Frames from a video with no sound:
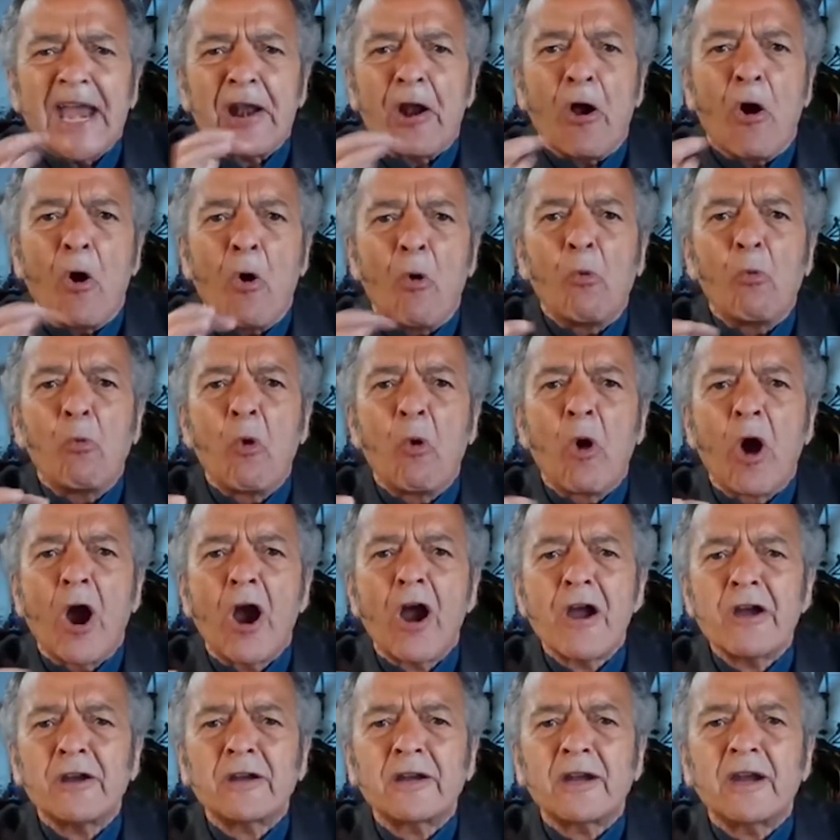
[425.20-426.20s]
They don't
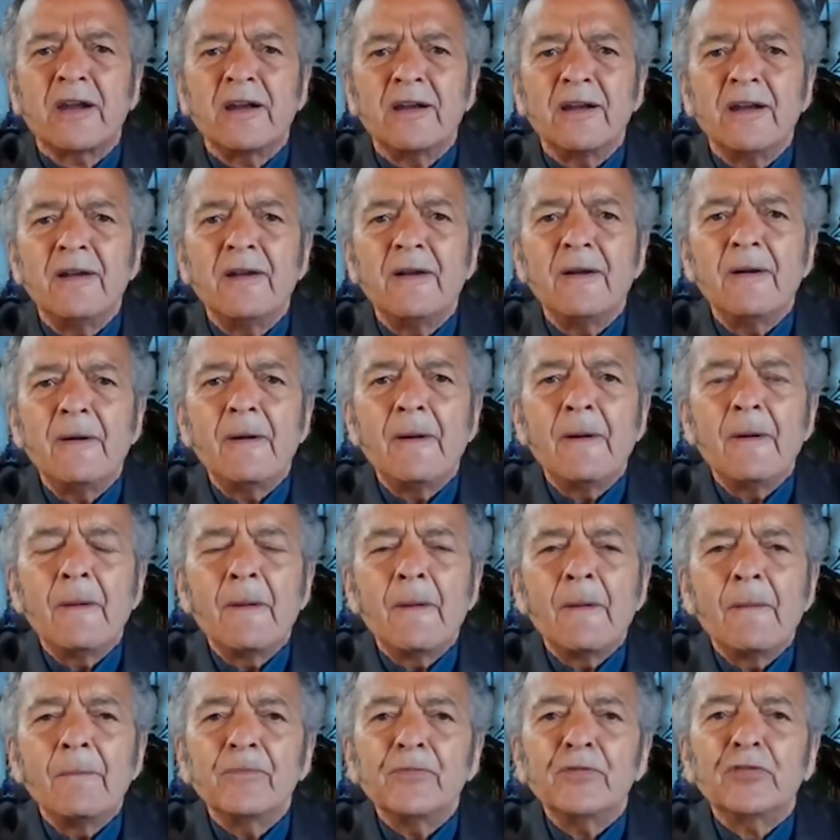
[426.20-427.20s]
work.
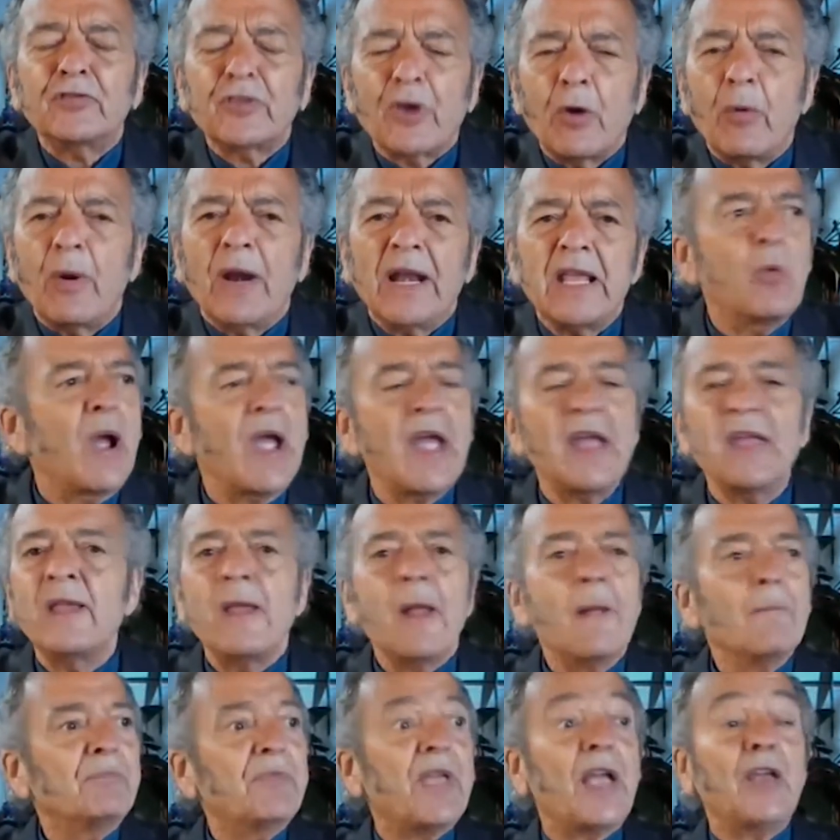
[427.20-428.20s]
So
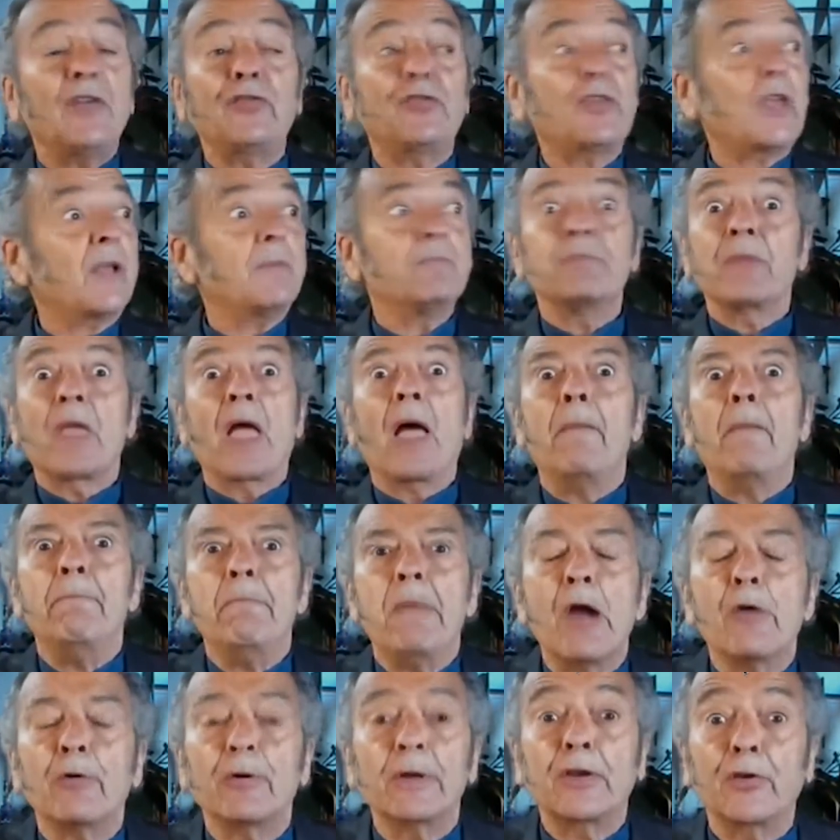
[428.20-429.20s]
anyway, they said,
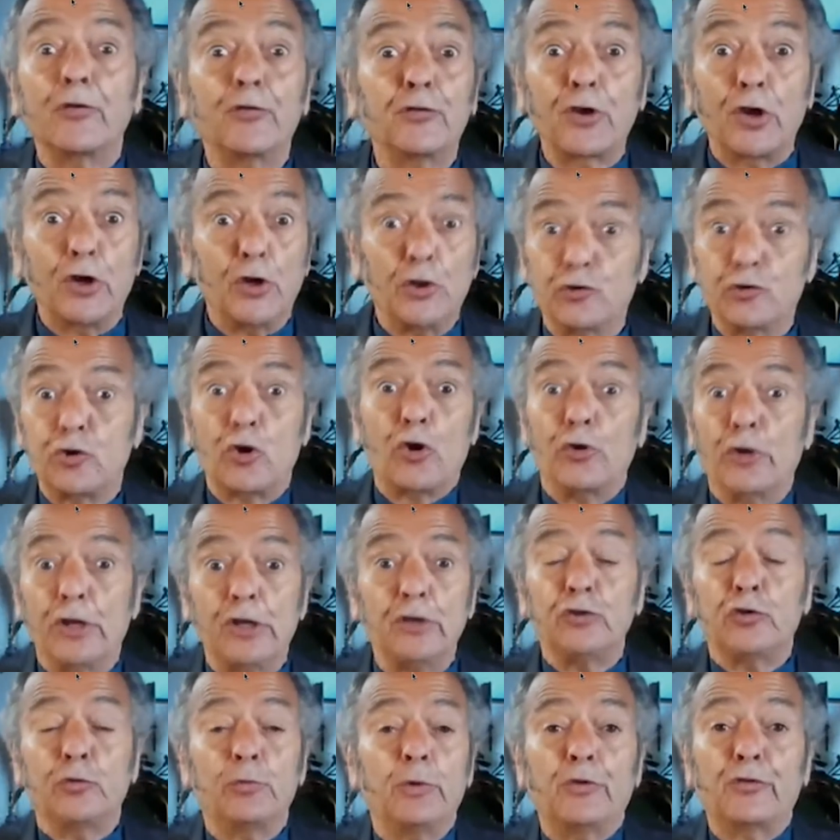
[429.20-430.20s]
America's going to
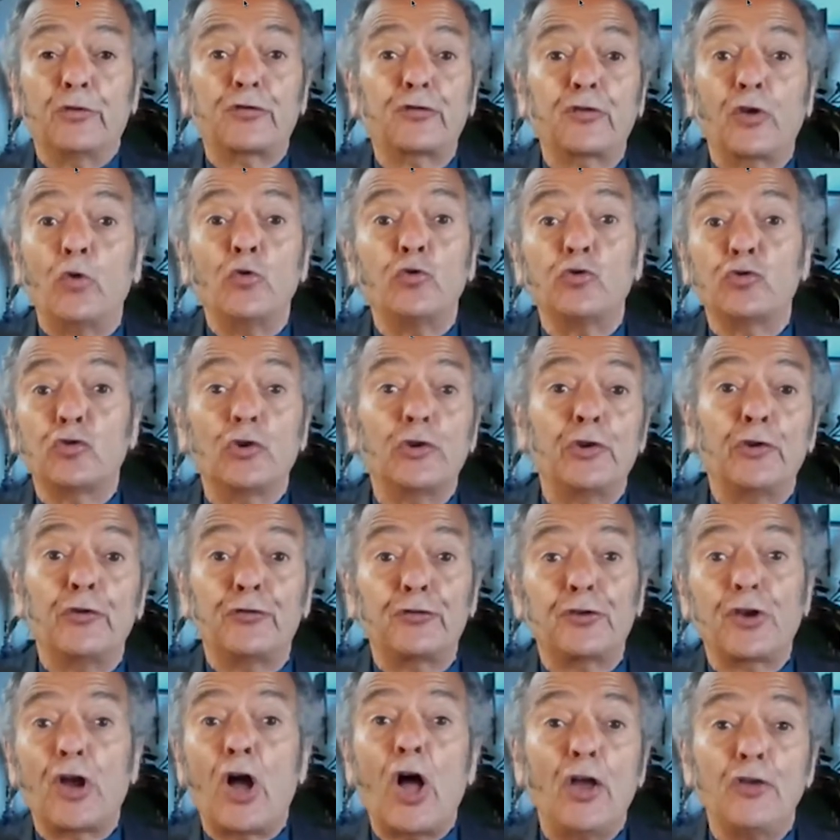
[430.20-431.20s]
turn into a
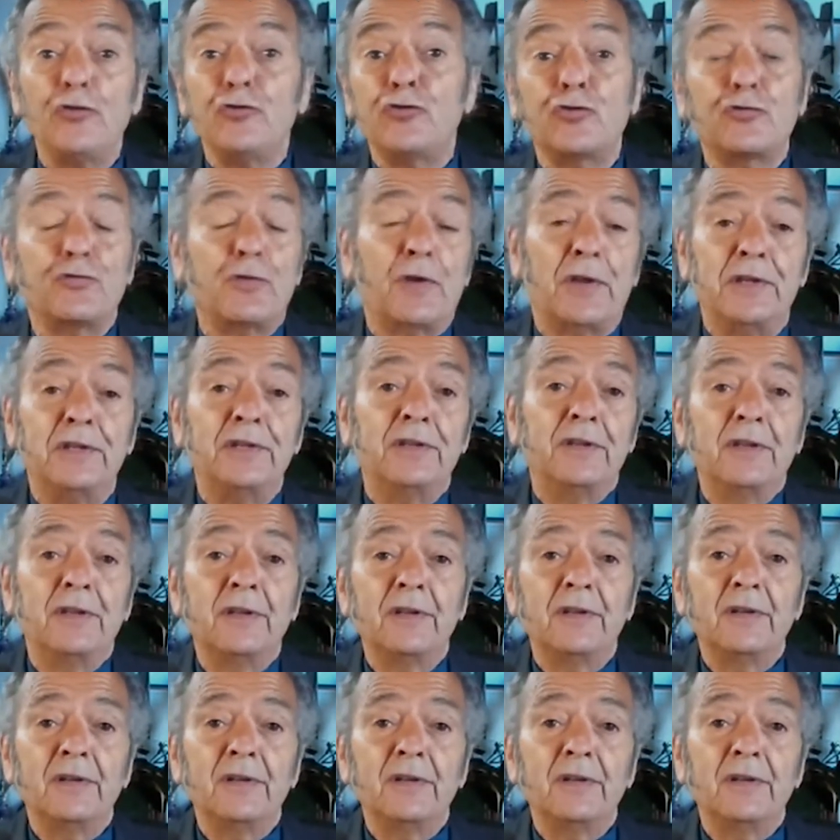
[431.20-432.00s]
socialist country.